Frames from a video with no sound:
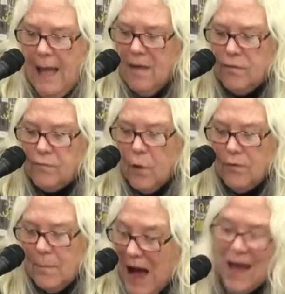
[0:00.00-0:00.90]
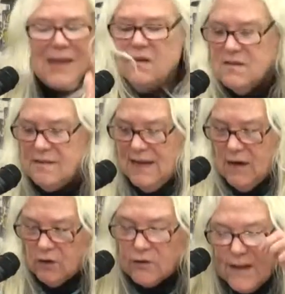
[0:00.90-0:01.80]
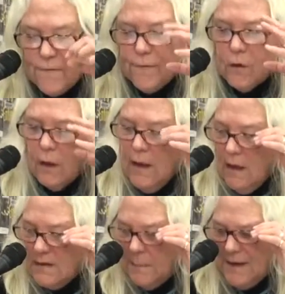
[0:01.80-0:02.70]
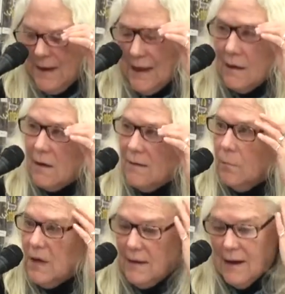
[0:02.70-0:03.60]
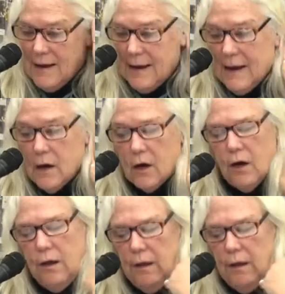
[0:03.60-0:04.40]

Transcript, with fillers: and throw them high into the air, gleeful to be naked in the midnight air,